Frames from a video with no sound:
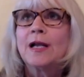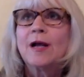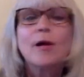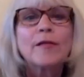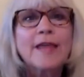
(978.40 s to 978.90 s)

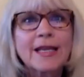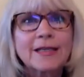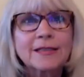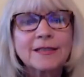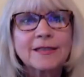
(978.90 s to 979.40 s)
all that
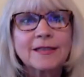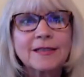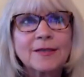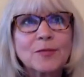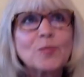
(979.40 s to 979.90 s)

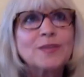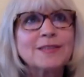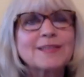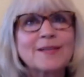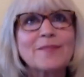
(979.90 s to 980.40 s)

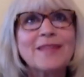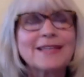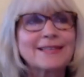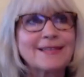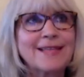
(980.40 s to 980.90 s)
wisdom
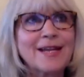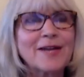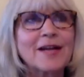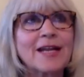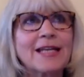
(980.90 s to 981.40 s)
that's
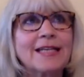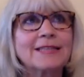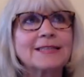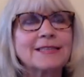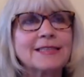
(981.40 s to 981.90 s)
there. And
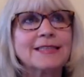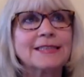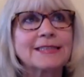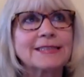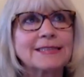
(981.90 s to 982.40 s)
it
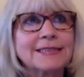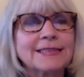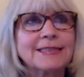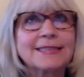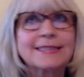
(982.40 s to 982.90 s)
it
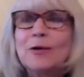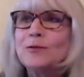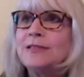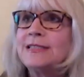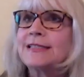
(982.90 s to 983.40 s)

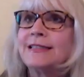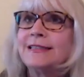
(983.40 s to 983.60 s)
sounds